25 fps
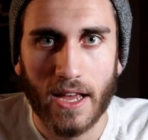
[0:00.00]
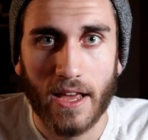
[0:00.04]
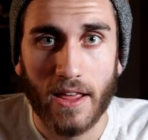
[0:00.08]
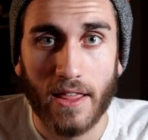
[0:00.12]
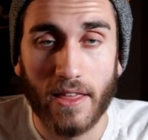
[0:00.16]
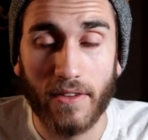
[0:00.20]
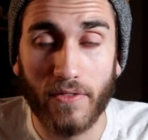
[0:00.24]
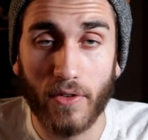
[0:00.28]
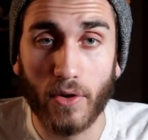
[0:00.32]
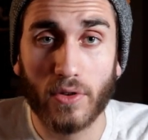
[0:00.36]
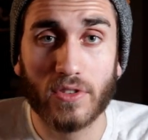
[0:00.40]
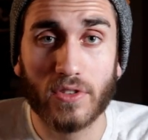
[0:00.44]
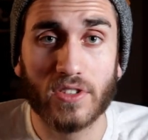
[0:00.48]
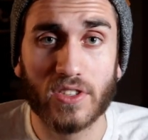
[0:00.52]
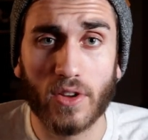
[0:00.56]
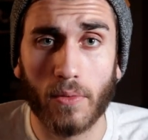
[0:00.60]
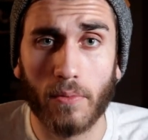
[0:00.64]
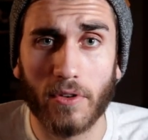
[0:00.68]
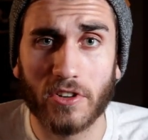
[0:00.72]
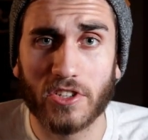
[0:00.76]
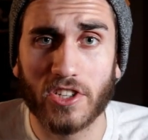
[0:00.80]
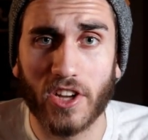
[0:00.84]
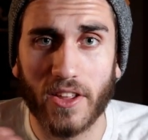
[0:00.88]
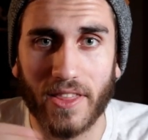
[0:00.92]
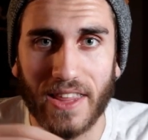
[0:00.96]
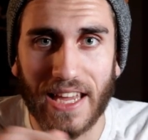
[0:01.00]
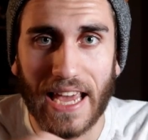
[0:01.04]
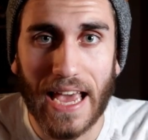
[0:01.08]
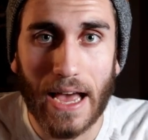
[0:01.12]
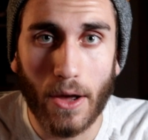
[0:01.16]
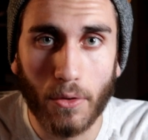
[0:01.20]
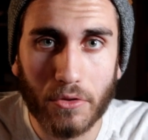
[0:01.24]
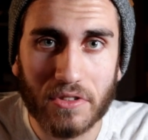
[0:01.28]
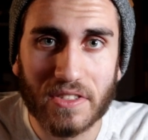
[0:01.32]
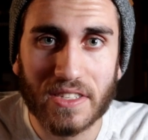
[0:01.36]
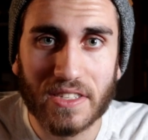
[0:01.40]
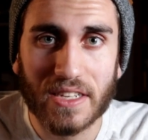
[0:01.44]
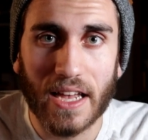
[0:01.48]
They focus so much on the
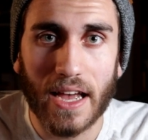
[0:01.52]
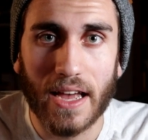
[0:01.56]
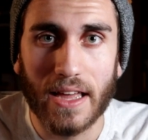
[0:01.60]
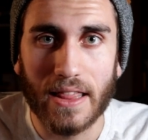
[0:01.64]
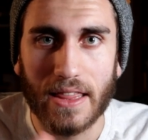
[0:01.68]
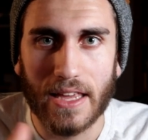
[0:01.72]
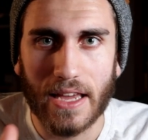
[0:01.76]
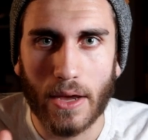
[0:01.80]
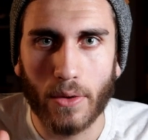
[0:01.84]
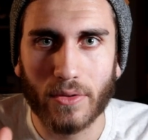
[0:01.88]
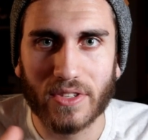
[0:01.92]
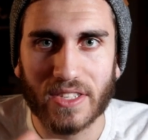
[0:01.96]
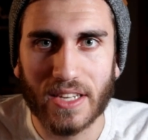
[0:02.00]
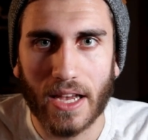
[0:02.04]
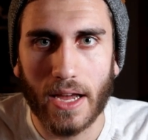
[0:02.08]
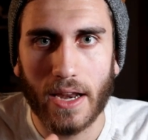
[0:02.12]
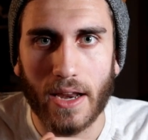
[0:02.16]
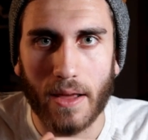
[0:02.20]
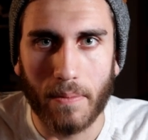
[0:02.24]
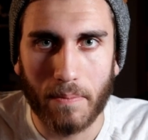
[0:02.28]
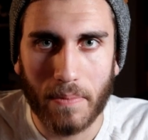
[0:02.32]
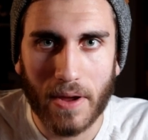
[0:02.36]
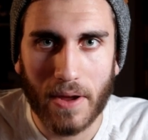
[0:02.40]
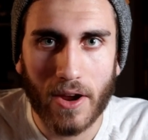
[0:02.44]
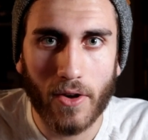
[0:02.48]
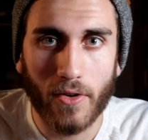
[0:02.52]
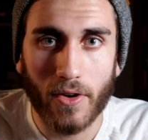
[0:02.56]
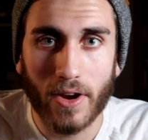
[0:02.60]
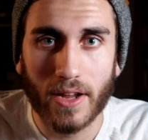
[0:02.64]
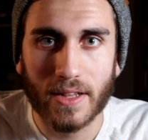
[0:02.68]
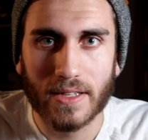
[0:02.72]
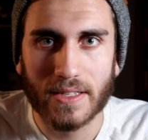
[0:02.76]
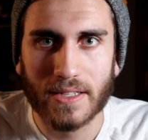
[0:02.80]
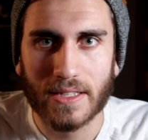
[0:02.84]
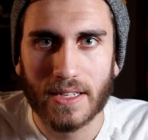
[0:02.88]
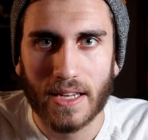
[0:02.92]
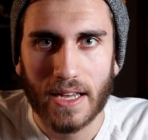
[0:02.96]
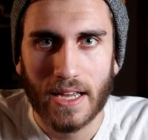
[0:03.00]
outside, the outside
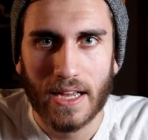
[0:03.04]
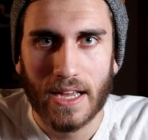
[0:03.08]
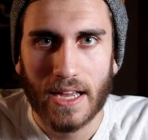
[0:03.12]
appearance.